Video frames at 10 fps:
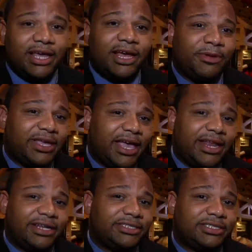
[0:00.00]

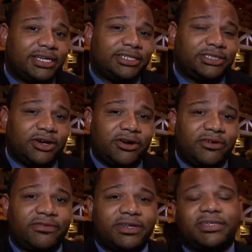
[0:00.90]
McCain has
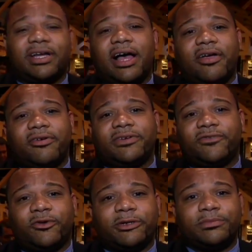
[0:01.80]
served in Congress
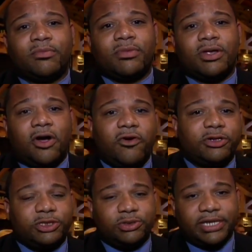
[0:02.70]
for over
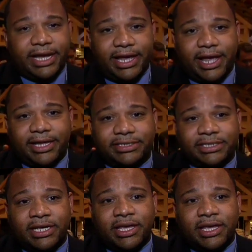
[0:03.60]
2 decades.